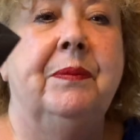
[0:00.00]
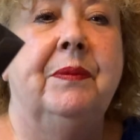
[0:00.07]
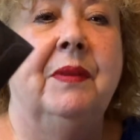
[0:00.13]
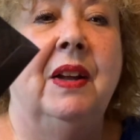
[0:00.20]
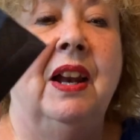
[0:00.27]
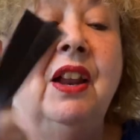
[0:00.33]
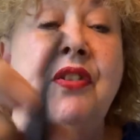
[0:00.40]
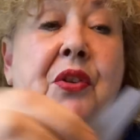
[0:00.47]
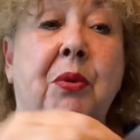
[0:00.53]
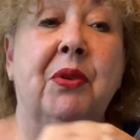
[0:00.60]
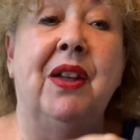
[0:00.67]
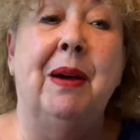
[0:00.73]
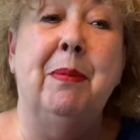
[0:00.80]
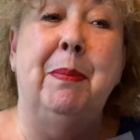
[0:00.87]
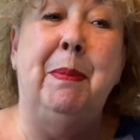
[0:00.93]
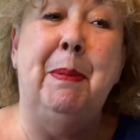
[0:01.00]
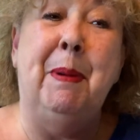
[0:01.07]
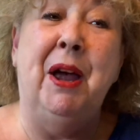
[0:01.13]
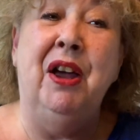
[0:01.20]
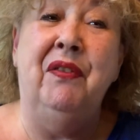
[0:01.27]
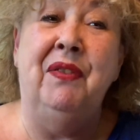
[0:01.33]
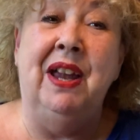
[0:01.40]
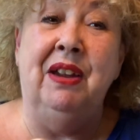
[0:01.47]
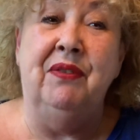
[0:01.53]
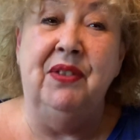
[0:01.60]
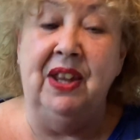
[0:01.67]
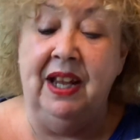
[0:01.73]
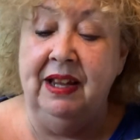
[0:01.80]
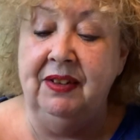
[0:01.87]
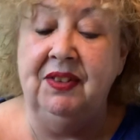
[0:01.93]
and I thought, well, that would be perfect for
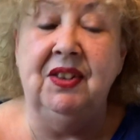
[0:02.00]
that.